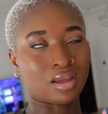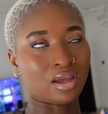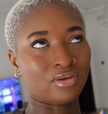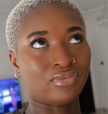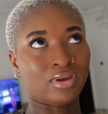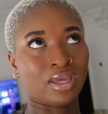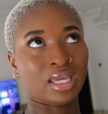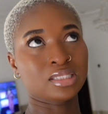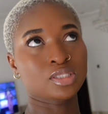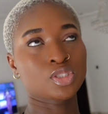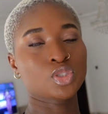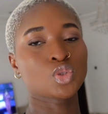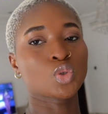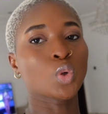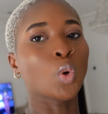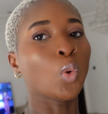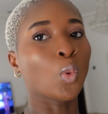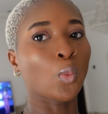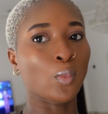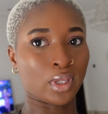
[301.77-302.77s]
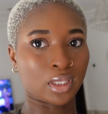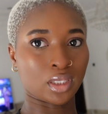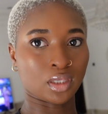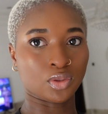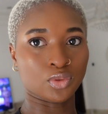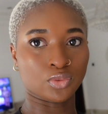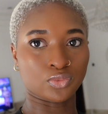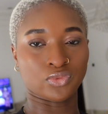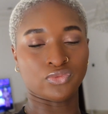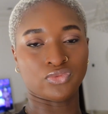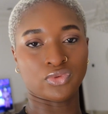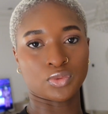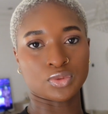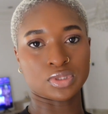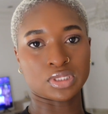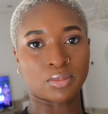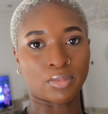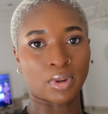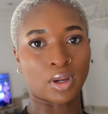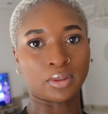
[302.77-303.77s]
I've heard so many good
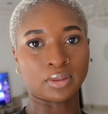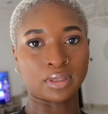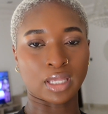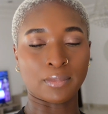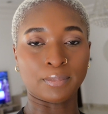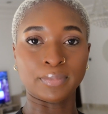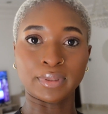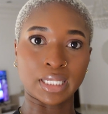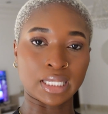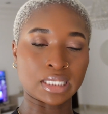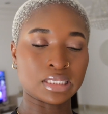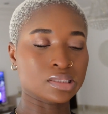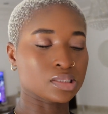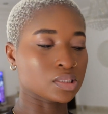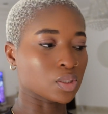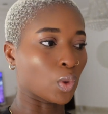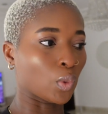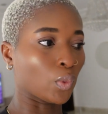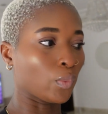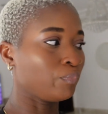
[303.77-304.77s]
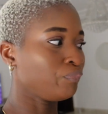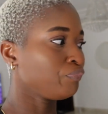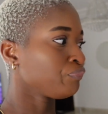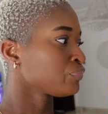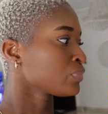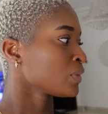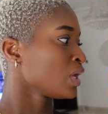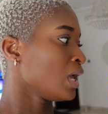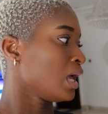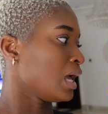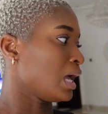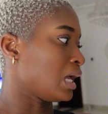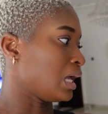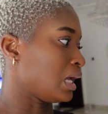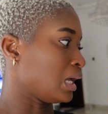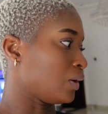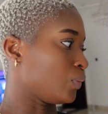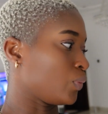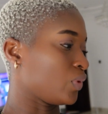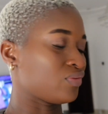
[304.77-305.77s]
reviews about that place. So
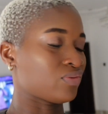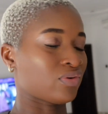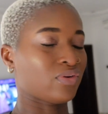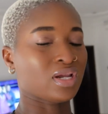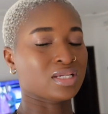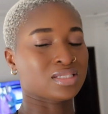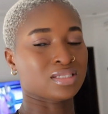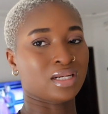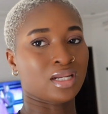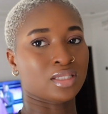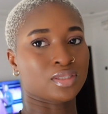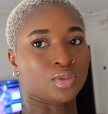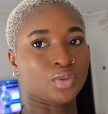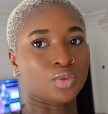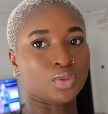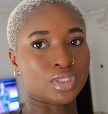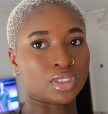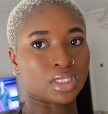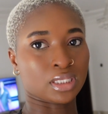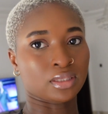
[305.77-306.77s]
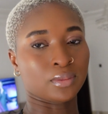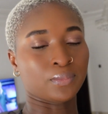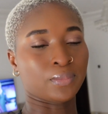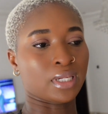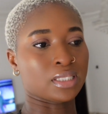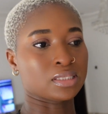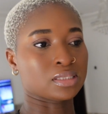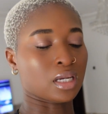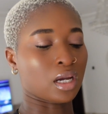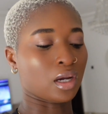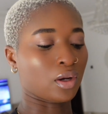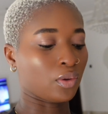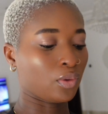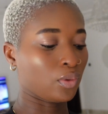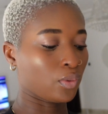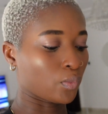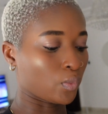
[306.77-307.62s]
we're very excited to go check the place out.